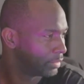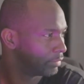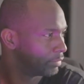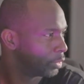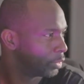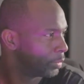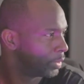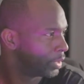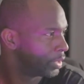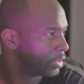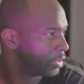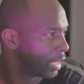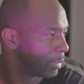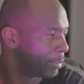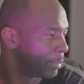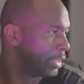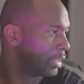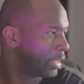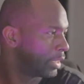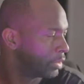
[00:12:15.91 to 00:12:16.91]
nobody, I
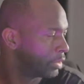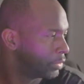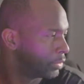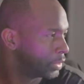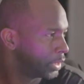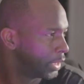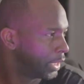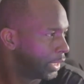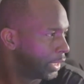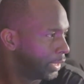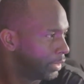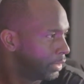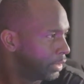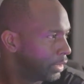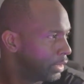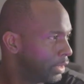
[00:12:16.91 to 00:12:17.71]
mean, I know it's late.